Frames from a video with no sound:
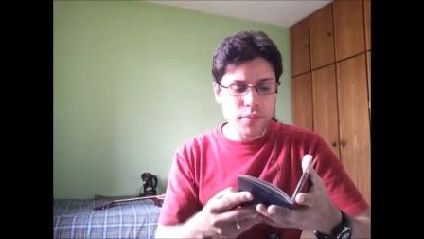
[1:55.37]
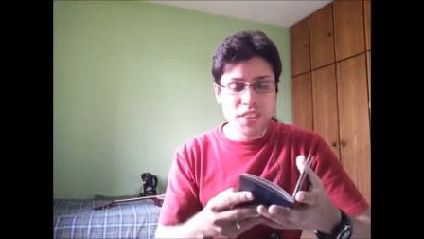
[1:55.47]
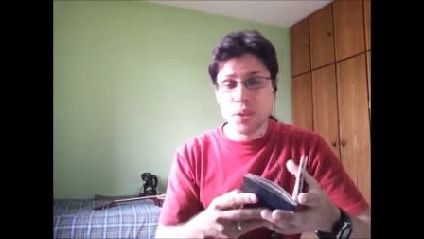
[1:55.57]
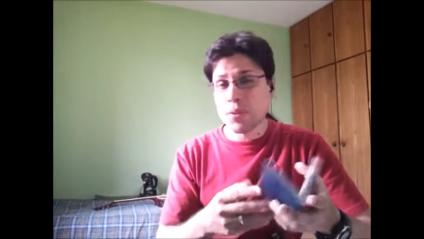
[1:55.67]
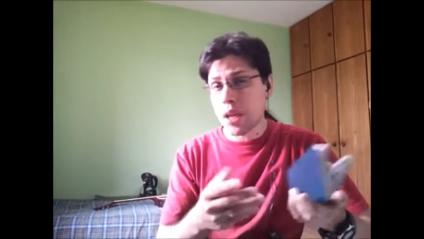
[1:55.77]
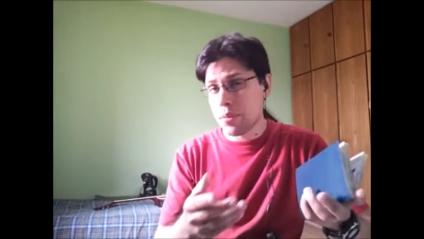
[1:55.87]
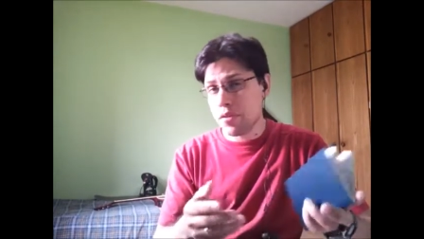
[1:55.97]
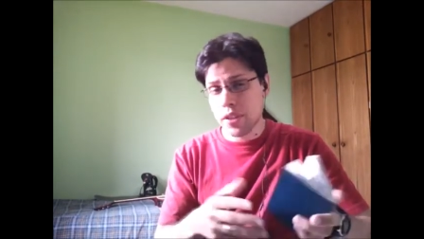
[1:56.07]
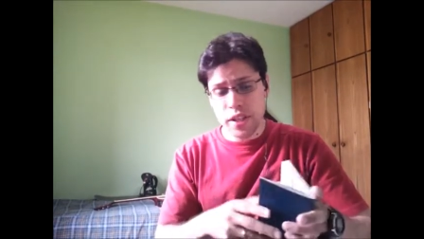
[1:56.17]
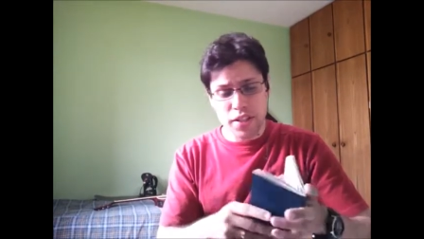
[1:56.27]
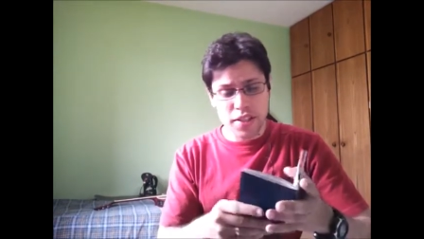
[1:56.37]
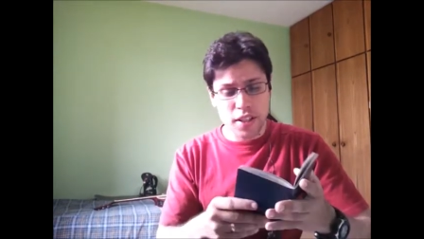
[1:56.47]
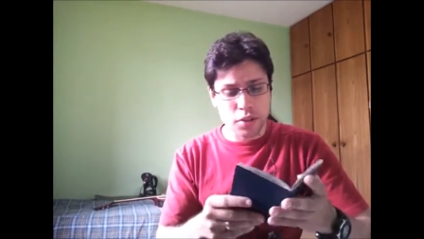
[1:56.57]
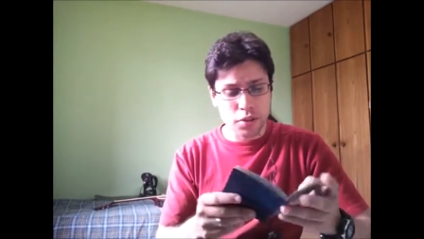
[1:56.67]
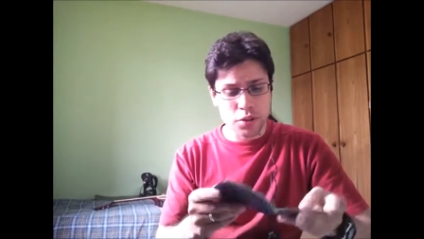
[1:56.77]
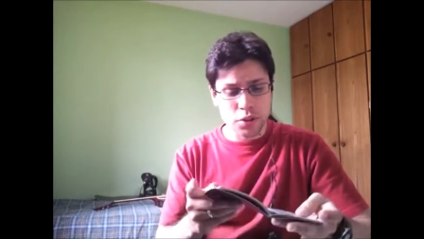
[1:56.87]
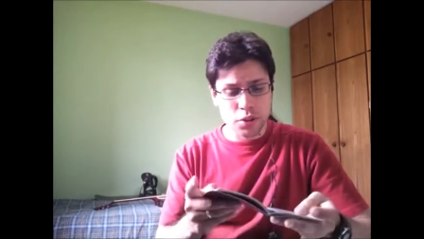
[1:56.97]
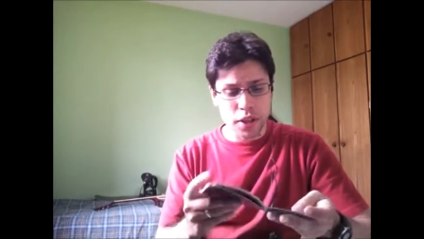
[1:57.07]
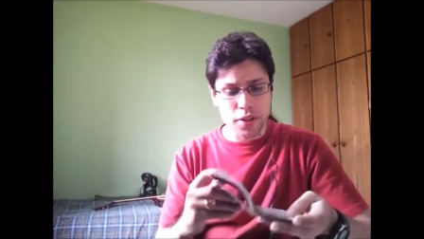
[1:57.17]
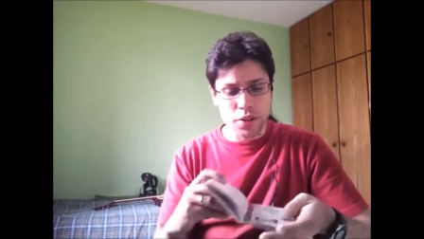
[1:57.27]
sometimes even get discount. So
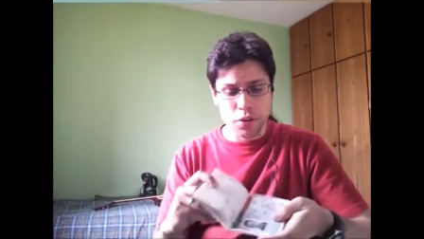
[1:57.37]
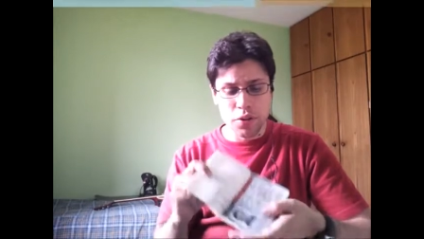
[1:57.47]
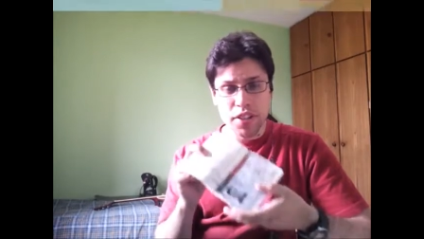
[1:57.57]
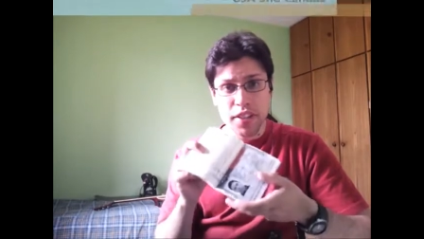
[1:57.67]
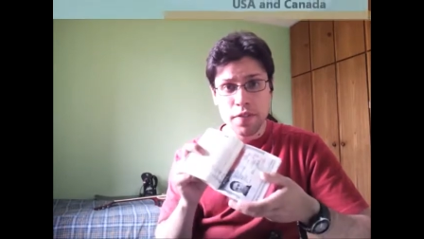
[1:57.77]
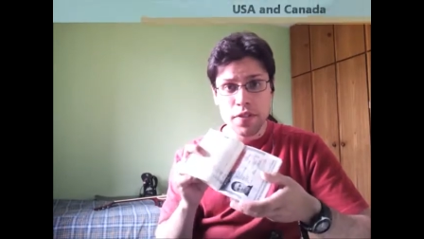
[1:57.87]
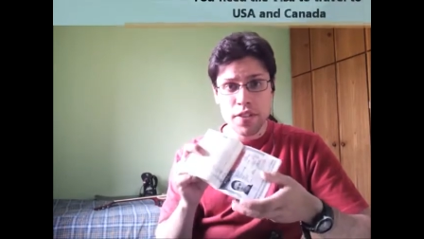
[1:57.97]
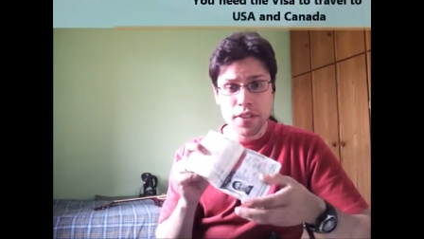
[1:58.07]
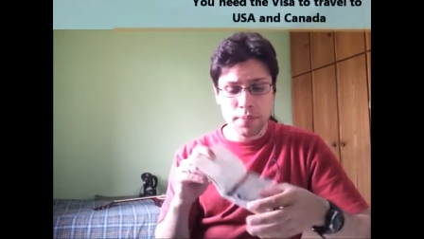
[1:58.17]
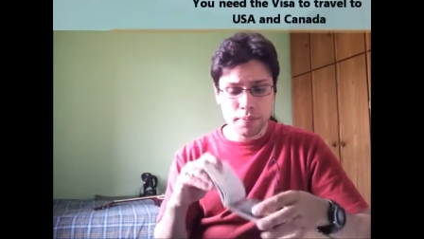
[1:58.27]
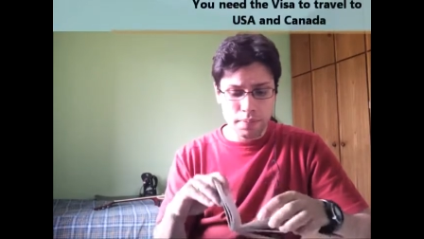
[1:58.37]
okay, so you need the visa.